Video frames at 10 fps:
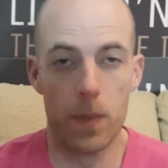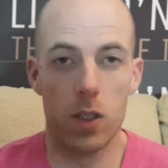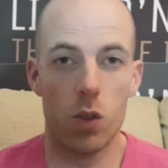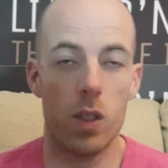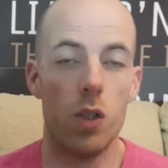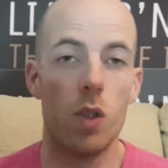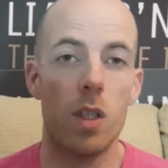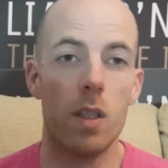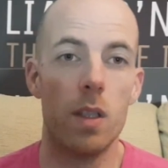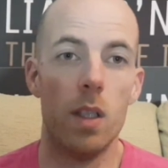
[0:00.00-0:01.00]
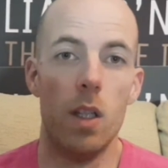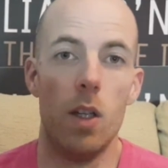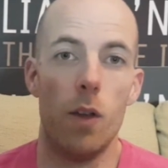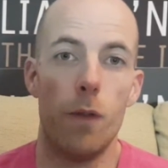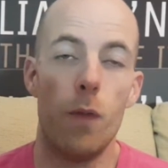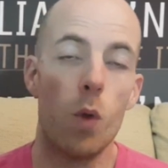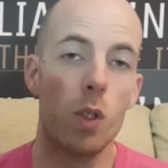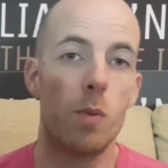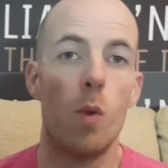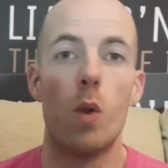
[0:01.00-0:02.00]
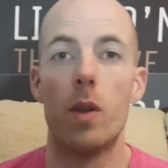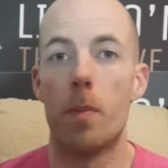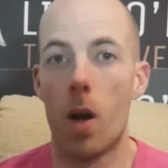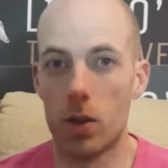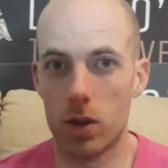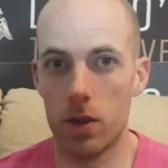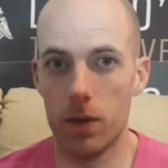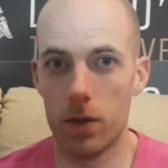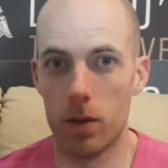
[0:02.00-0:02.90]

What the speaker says: so that you can focus more on the positive,